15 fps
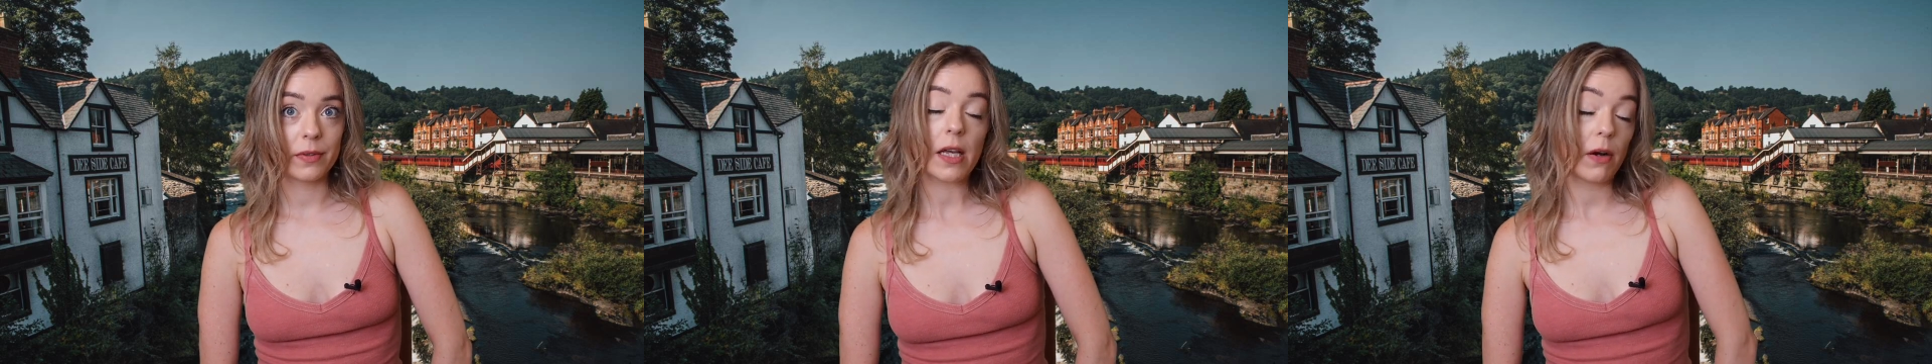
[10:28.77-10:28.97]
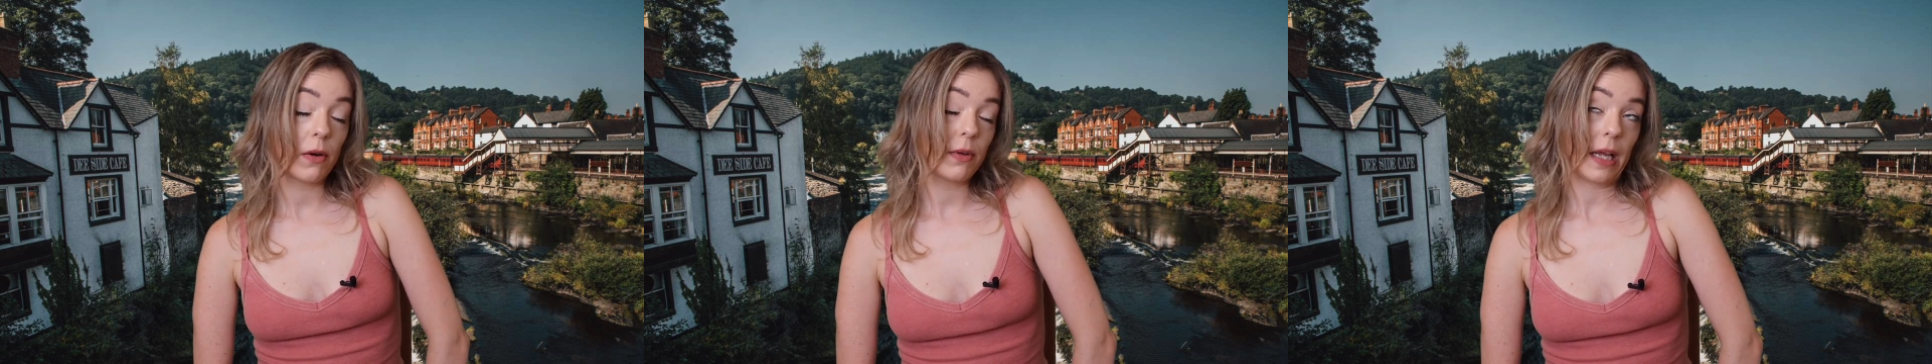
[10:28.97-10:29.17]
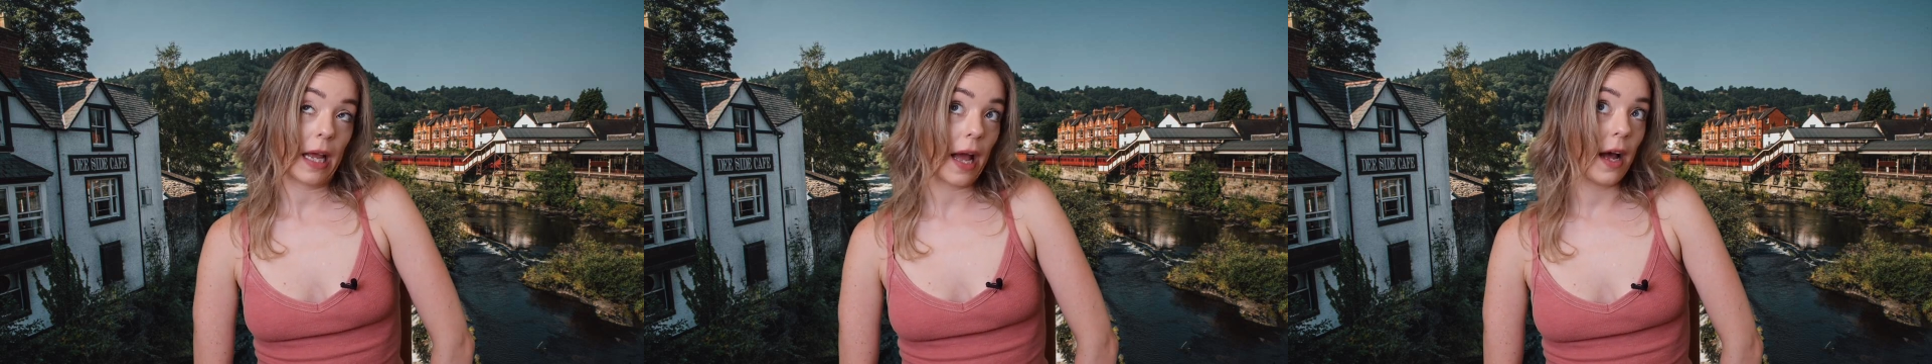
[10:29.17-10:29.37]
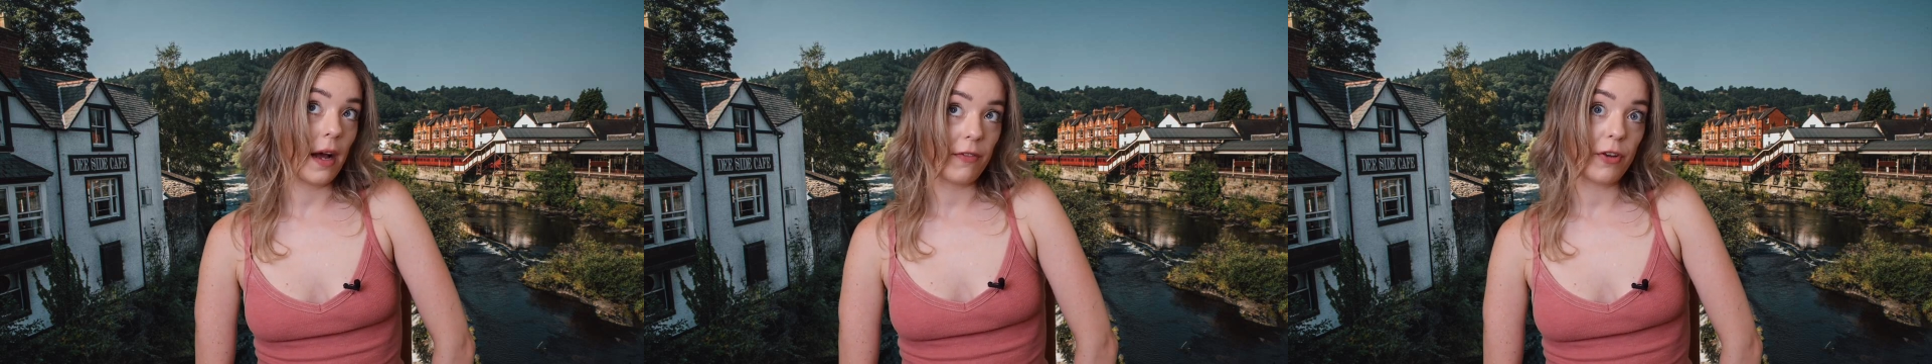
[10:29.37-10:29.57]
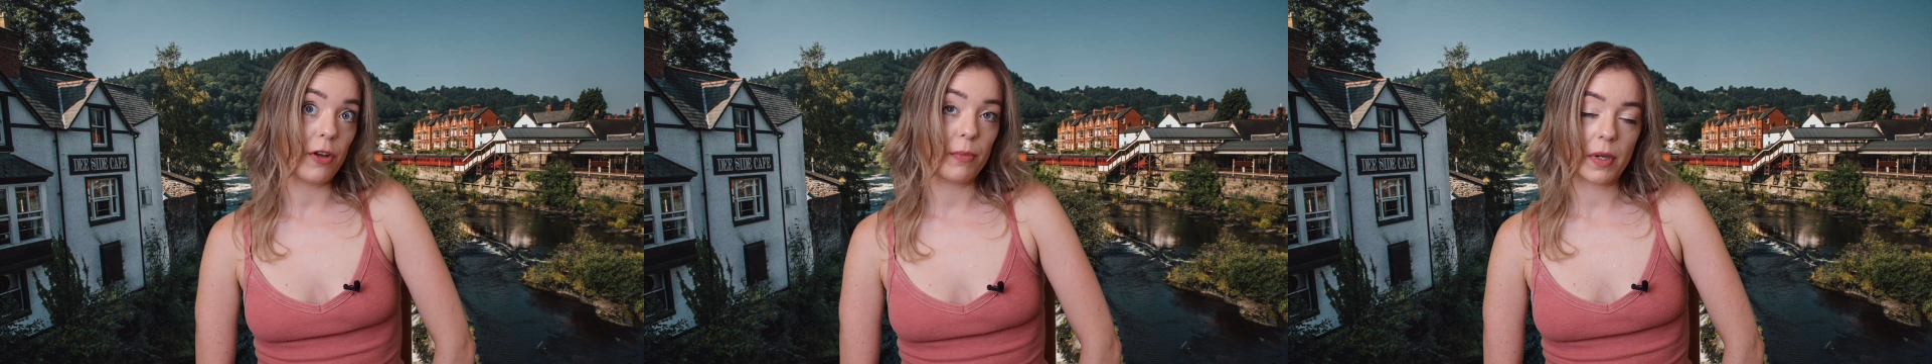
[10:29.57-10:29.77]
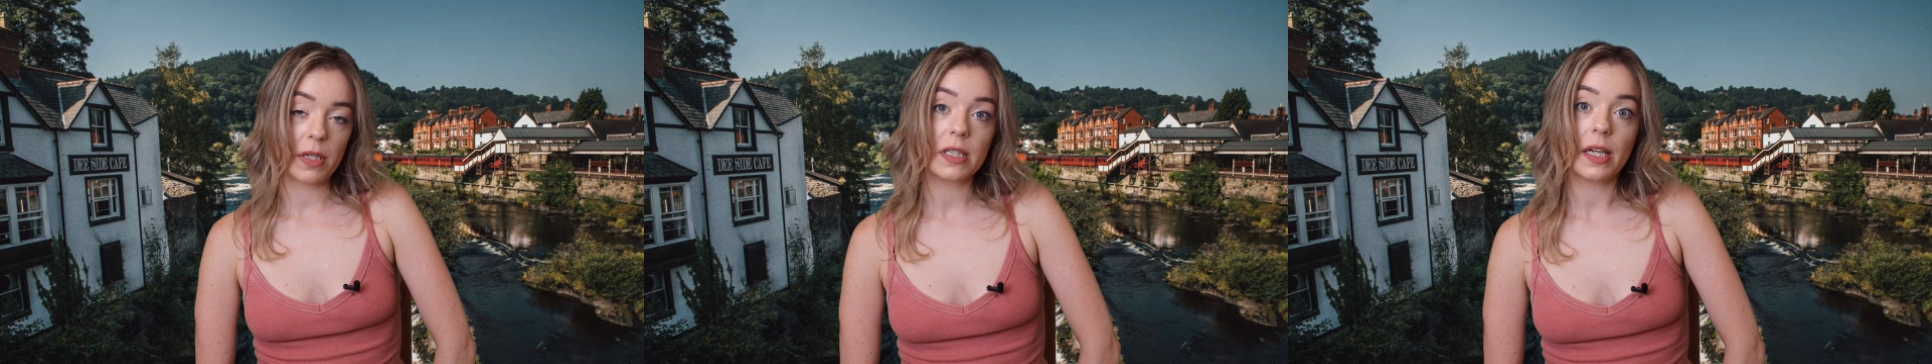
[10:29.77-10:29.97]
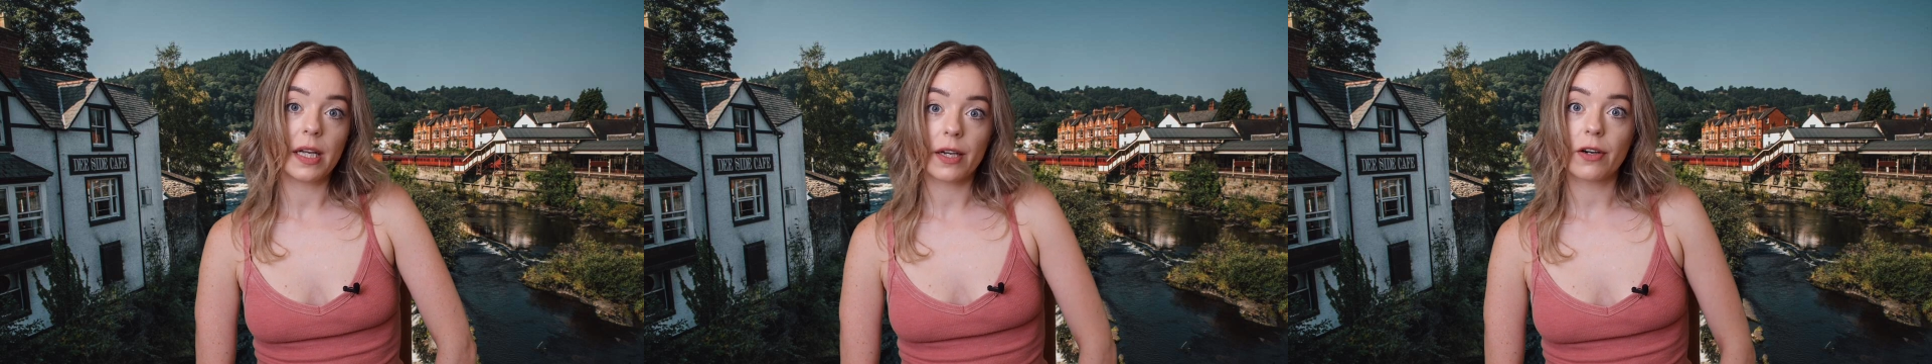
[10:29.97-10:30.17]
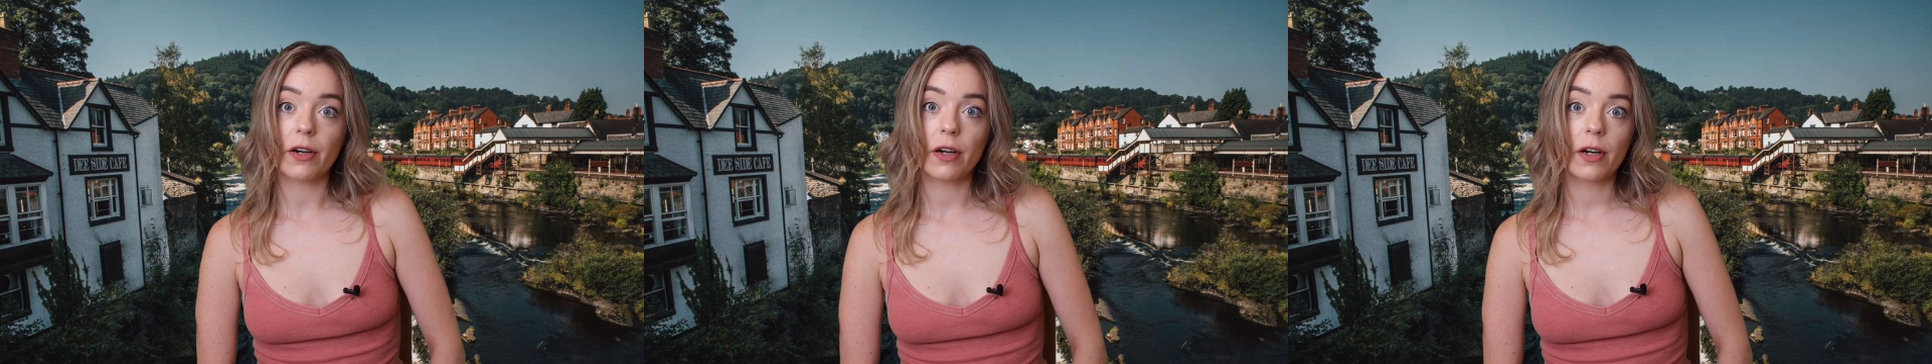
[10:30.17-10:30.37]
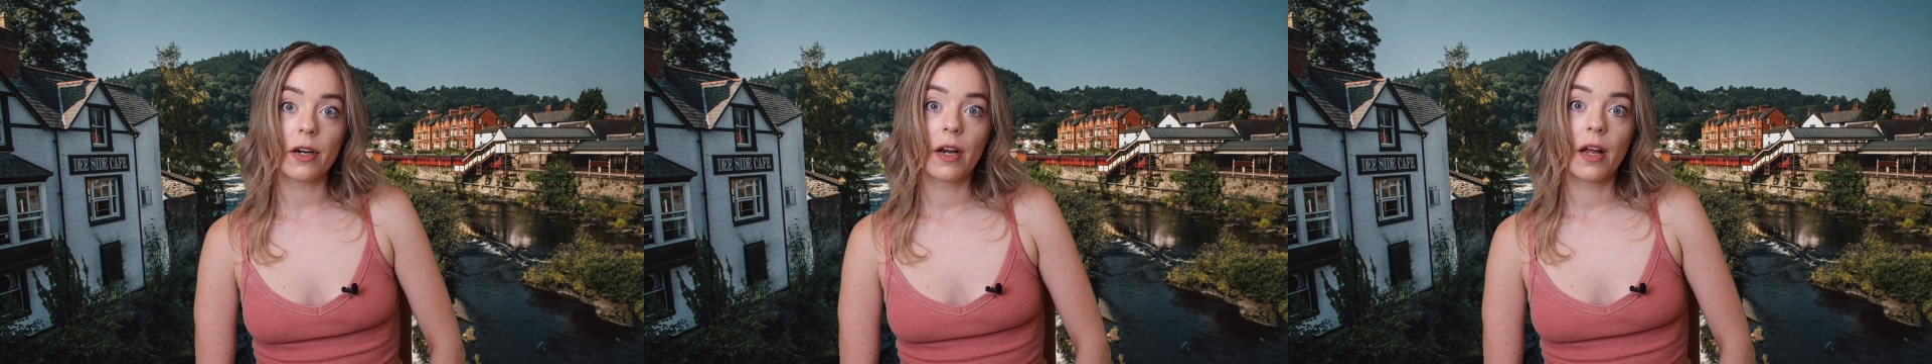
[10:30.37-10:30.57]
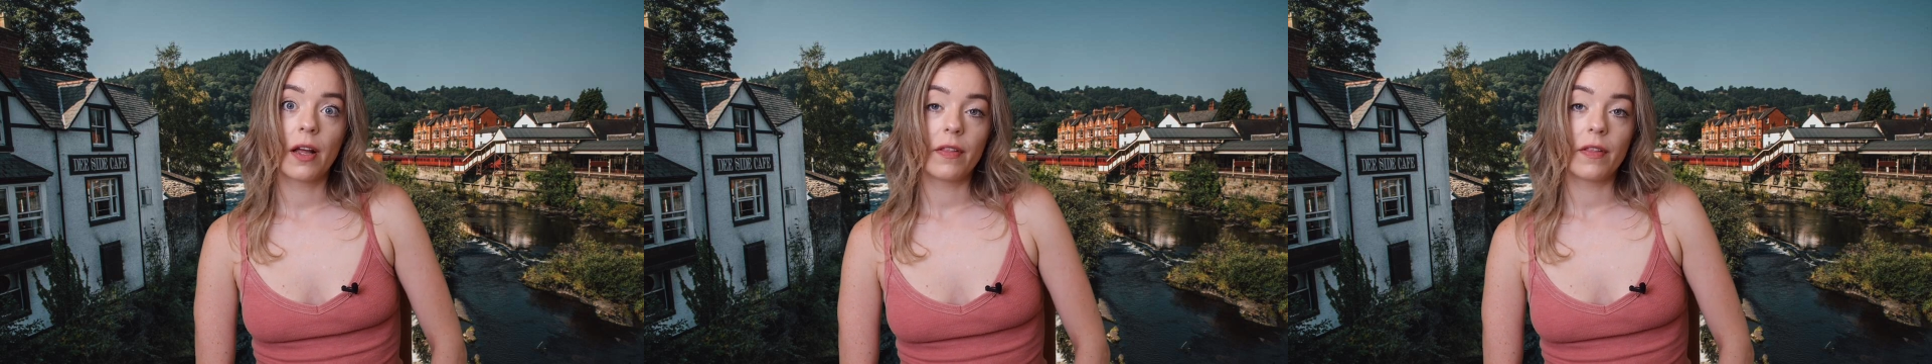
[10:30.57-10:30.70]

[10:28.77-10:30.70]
So, yeah, a few months later,